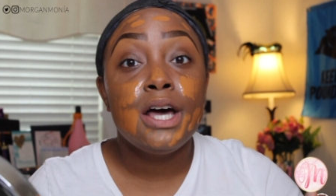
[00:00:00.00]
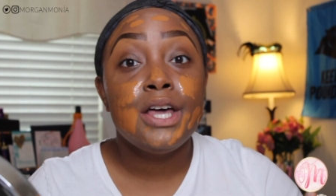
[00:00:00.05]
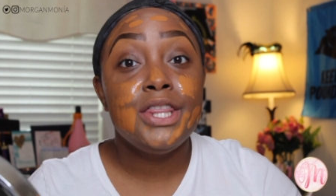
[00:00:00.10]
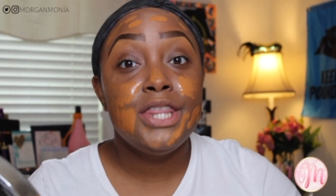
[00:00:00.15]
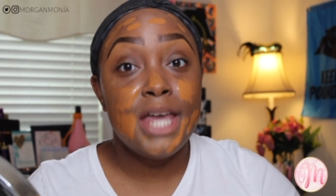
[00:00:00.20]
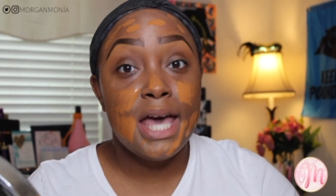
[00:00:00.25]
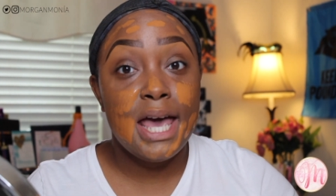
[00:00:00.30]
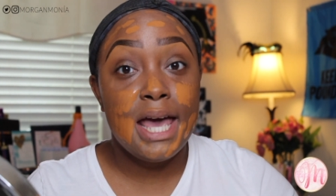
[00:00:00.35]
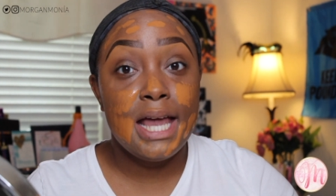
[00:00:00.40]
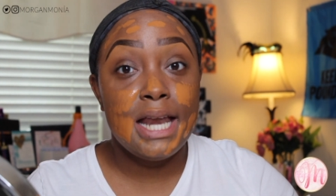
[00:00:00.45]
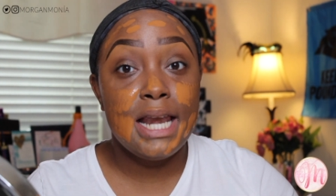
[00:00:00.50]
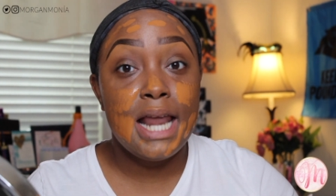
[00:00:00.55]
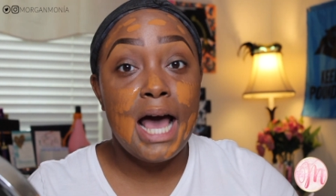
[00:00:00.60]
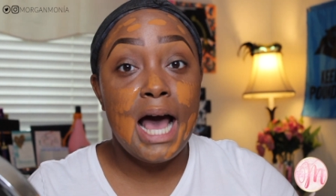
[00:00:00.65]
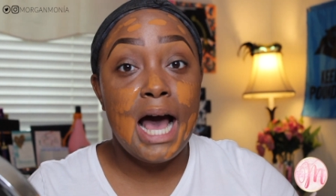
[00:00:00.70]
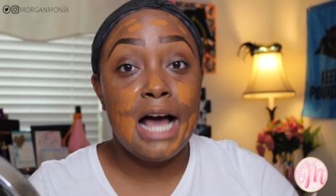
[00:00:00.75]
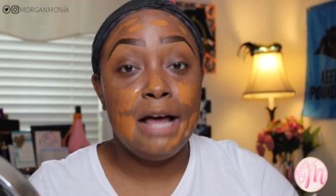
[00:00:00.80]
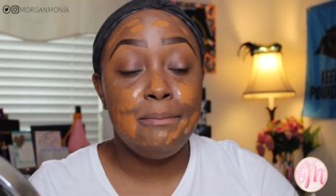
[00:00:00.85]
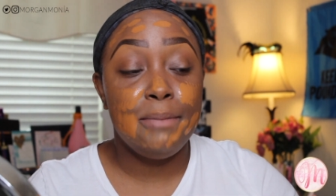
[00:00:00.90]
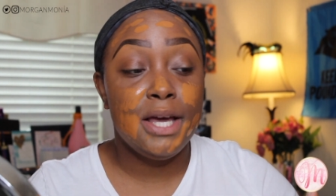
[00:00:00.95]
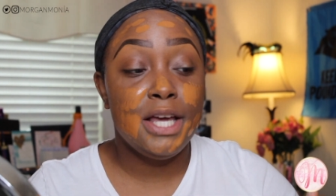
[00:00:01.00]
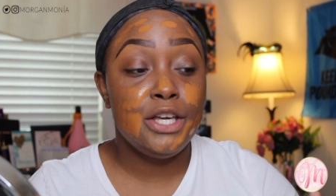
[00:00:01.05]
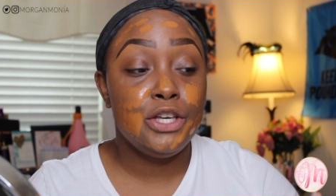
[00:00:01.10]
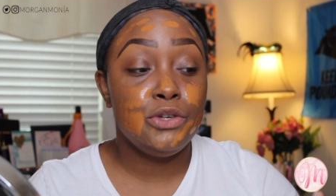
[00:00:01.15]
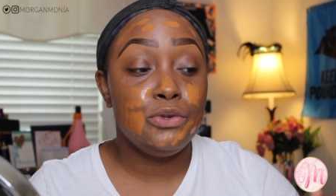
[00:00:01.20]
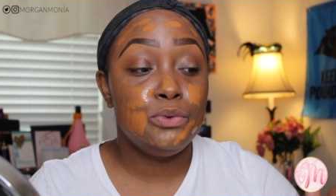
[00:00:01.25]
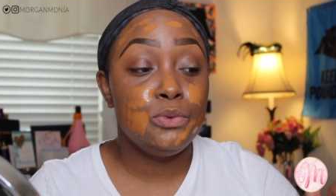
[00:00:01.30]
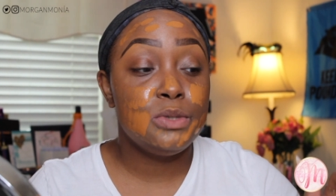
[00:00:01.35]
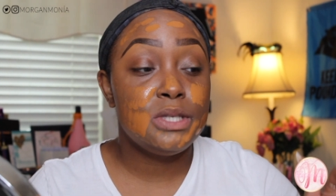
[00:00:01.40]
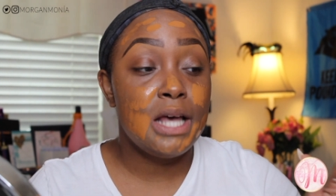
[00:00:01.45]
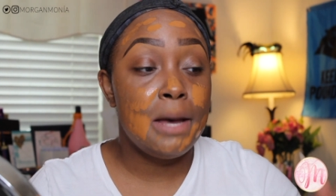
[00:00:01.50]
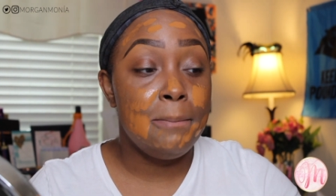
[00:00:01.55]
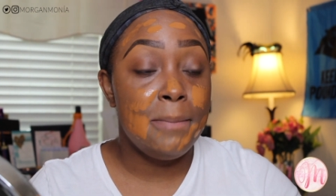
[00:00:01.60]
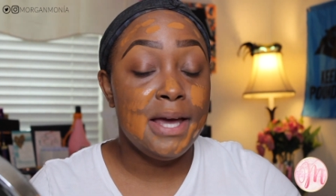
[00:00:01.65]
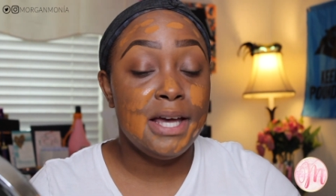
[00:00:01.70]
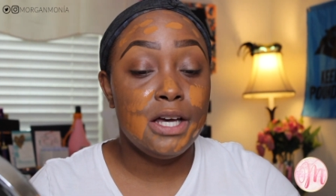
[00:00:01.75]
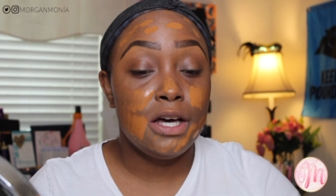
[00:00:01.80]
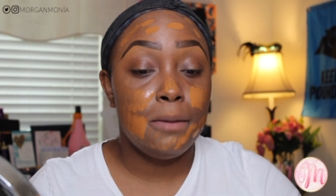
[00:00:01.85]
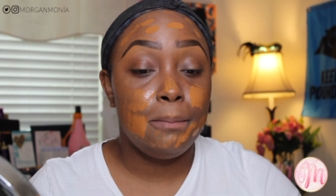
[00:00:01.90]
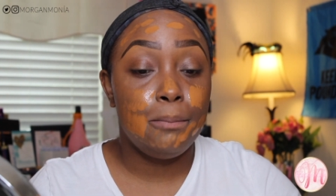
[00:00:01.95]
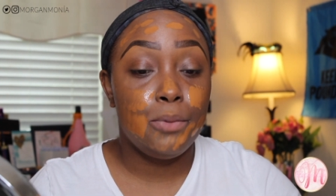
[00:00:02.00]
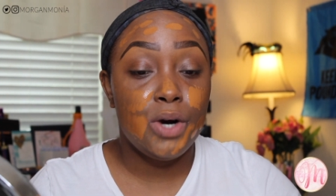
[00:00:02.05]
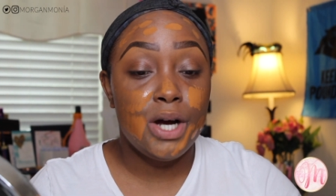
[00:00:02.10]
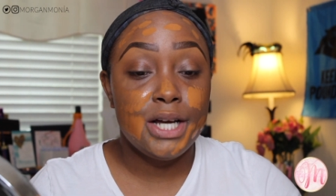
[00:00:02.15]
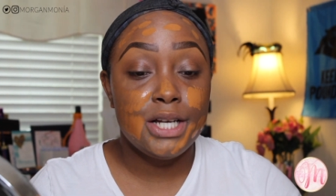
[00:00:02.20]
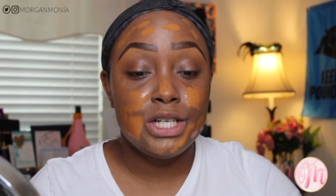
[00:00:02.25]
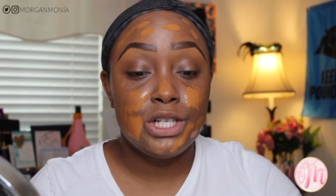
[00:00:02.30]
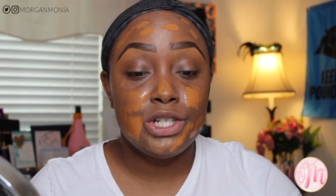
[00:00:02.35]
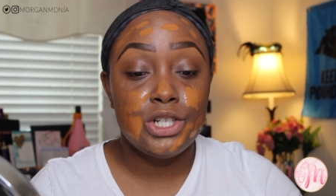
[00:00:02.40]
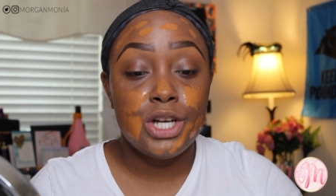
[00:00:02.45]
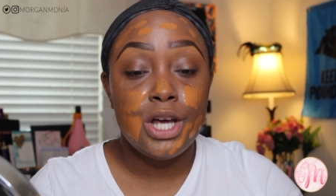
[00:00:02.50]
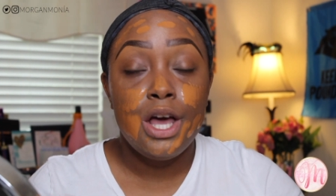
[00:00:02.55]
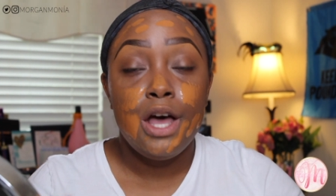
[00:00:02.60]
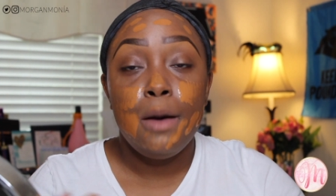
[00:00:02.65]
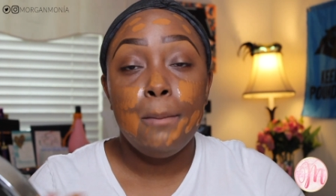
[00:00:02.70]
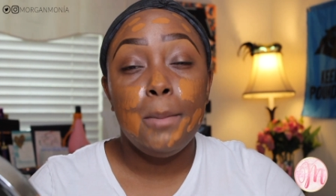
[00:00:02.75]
then I may use a makeup brush.